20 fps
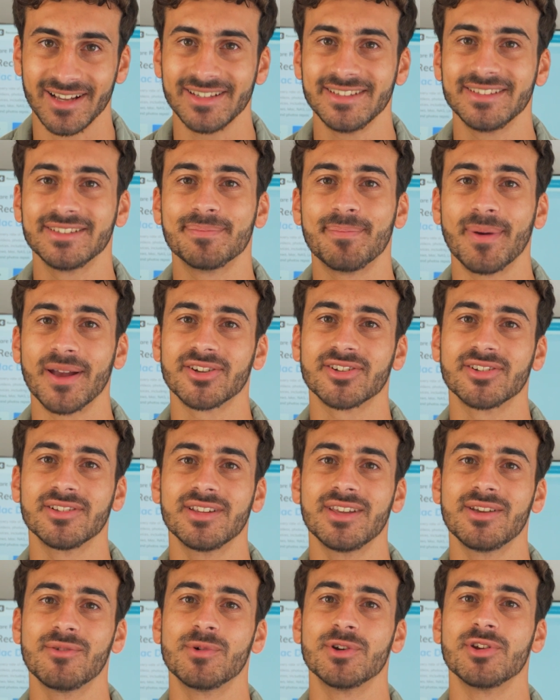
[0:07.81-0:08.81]

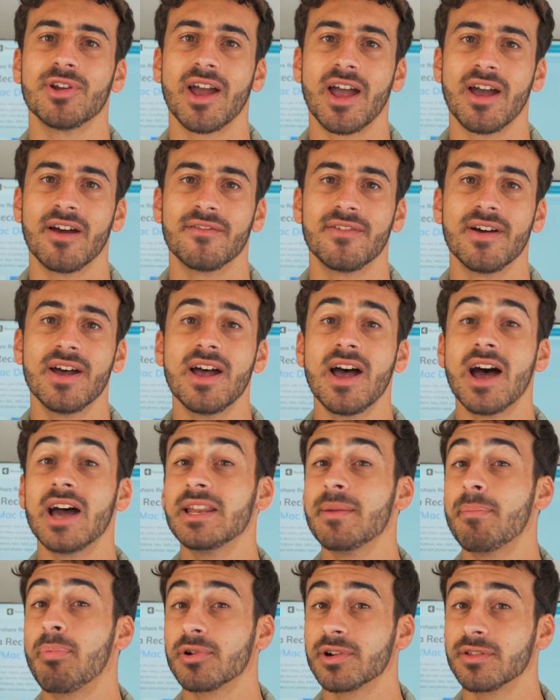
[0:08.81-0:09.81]
especially when you have an
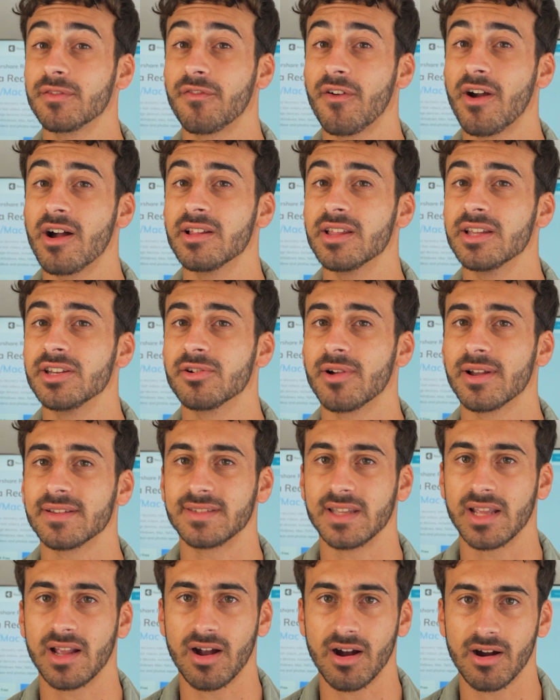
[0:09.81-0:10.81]
important file in your S
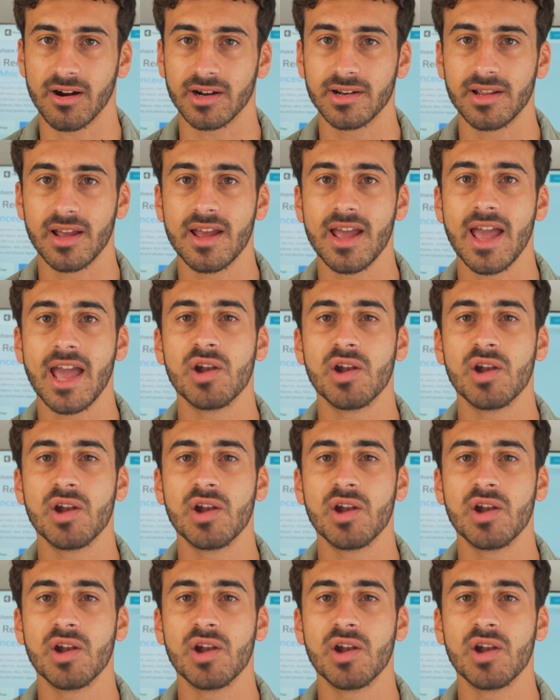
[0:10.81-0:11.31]
D card